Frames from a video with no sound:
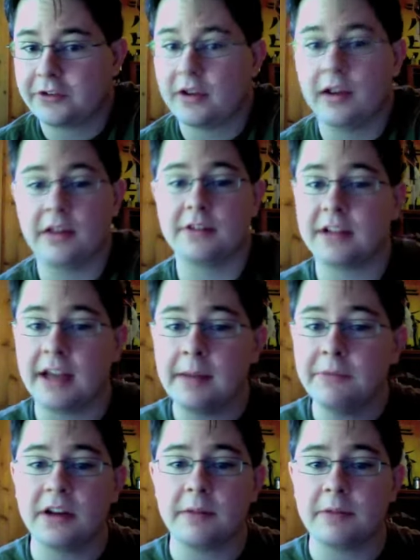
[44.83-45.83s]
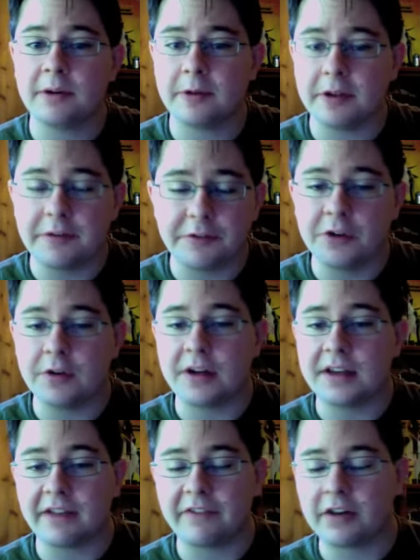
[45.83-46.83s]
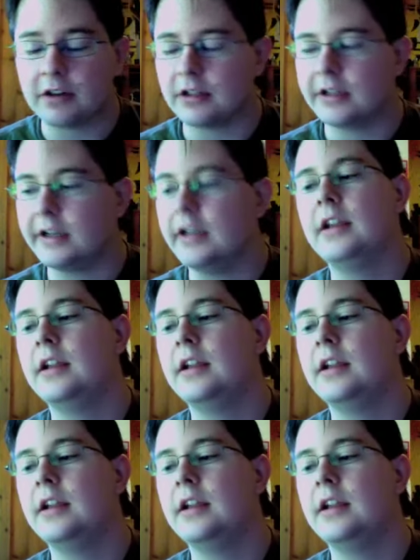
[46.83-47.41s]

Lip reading: The games that I'm going to be reviewing, definitely,